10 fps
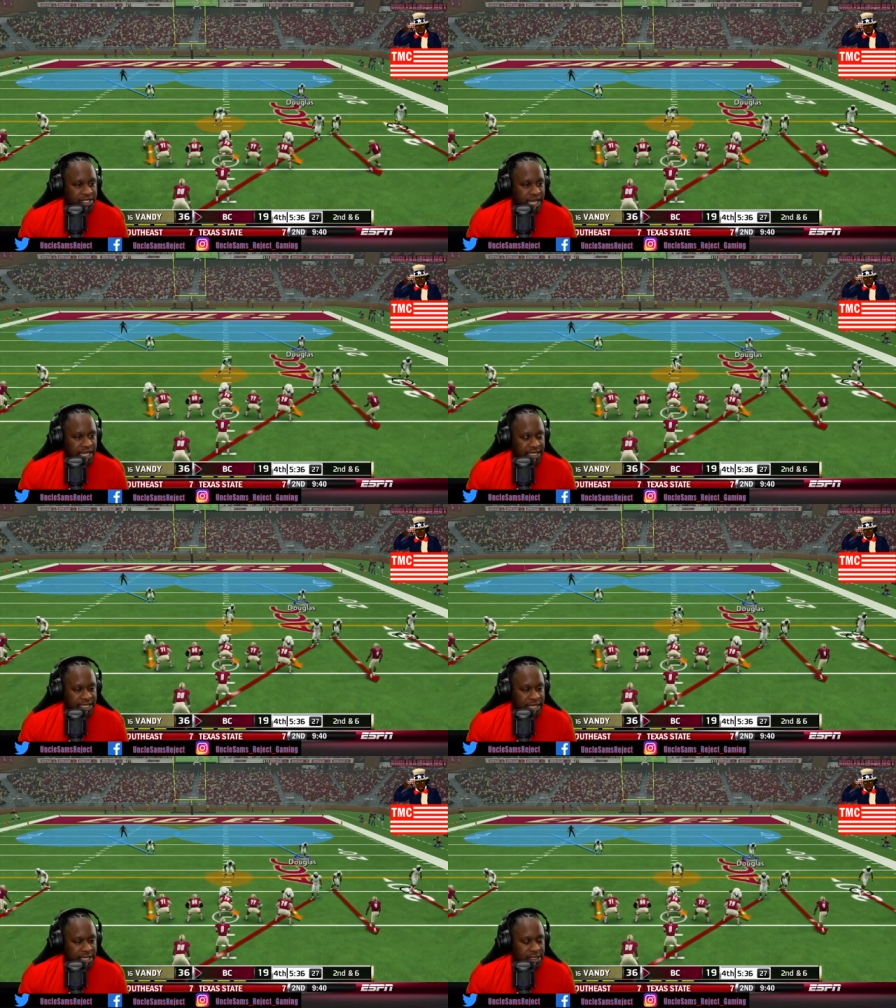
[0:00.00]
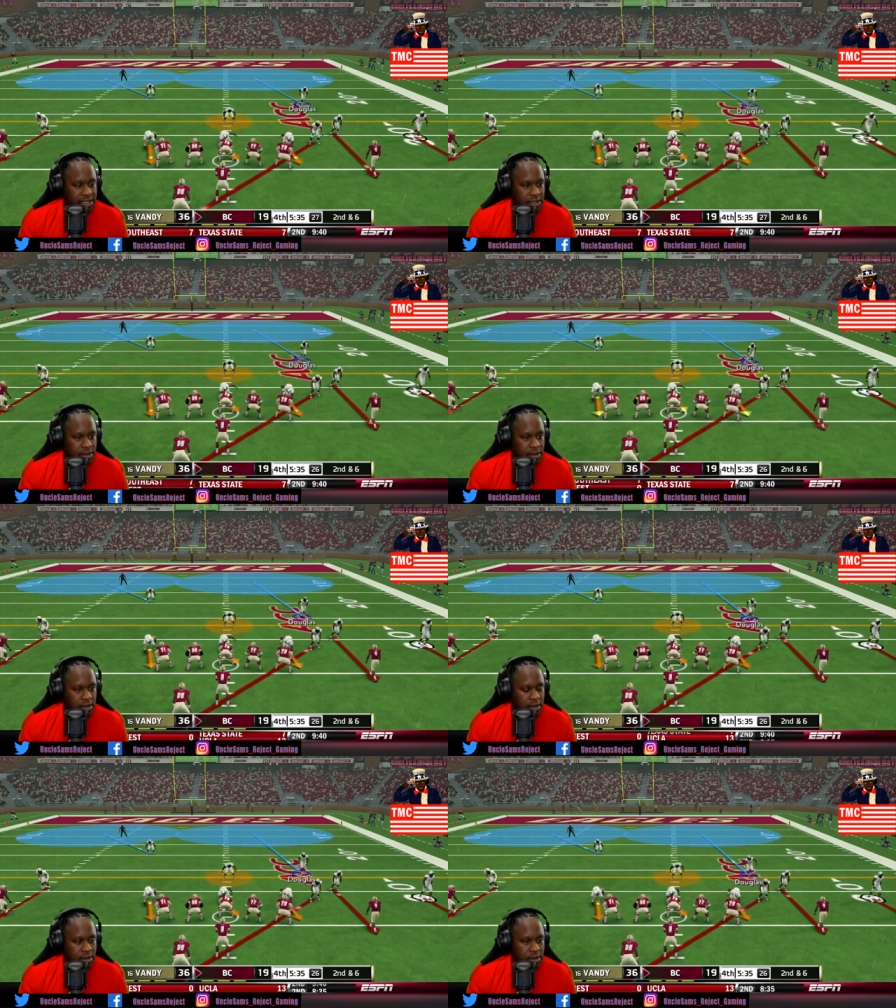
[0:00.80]
right, that's a man up here, second and
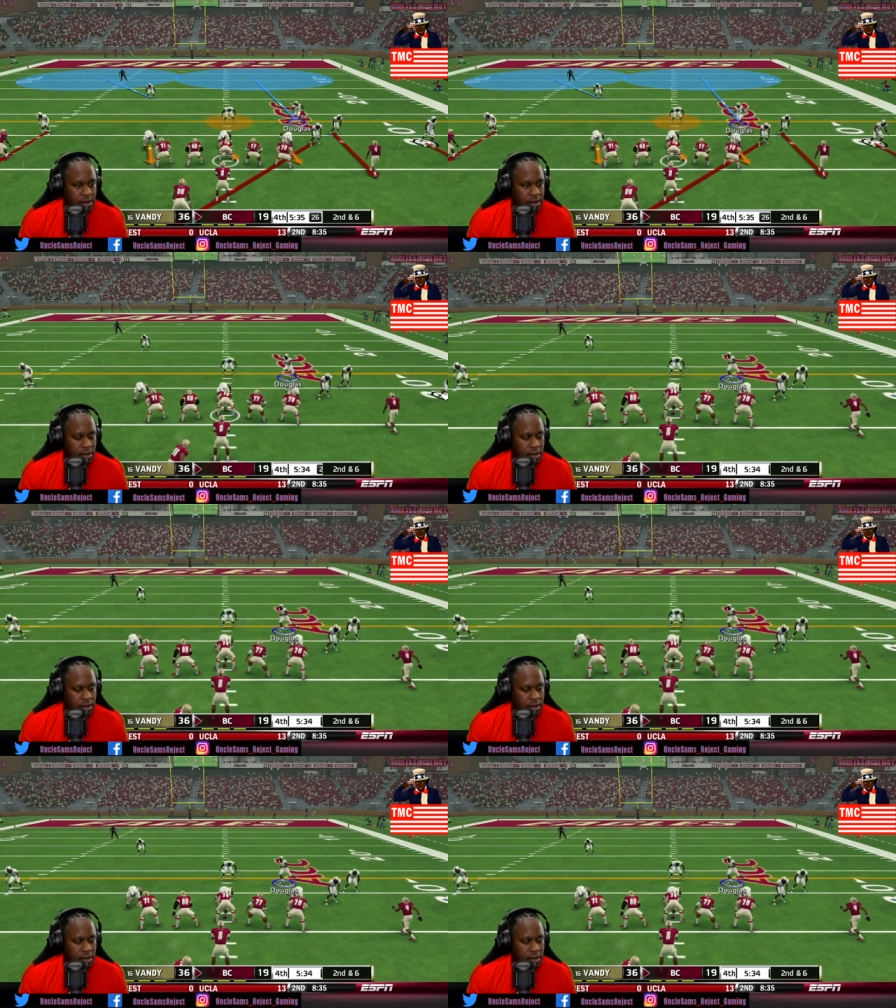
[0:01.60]
six.